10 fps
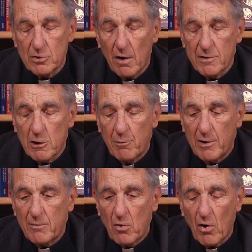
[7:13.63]
on the
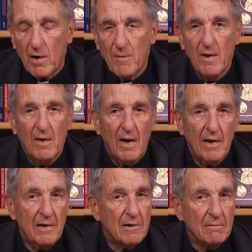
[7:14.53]
Supreme Court.
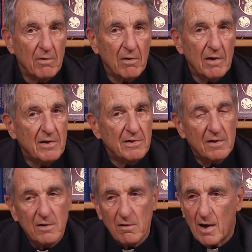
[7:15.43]
And he demurred. He
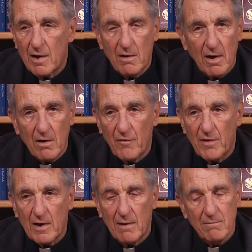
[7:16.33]
said, "No, I don't
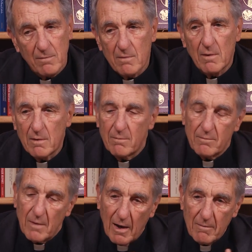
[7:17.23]
think
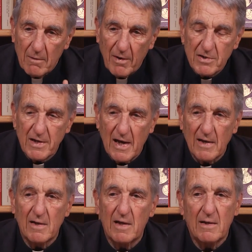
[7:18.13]
I'm the best
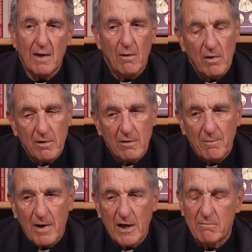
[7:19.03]
candidate. I want to
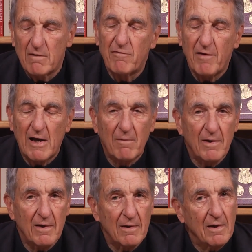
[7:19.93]
go back to my
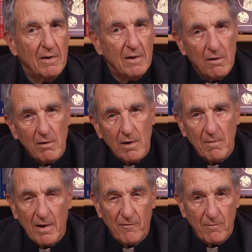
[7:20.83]
family, in
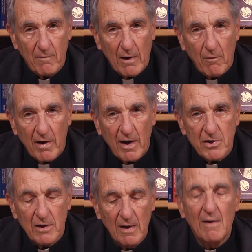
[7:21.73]
my
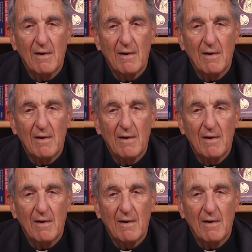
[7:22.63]
ranch."